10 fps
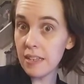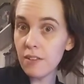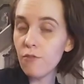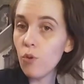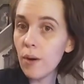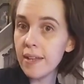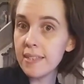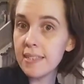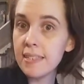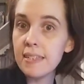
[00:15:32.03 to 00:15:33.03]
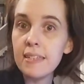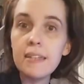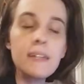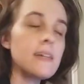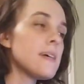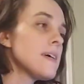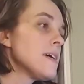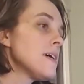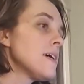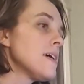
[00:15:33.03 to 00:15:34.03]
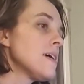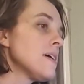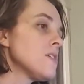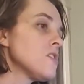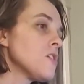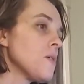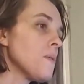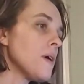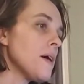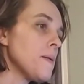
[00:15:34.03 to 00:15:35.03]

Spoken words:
that he voiced. So,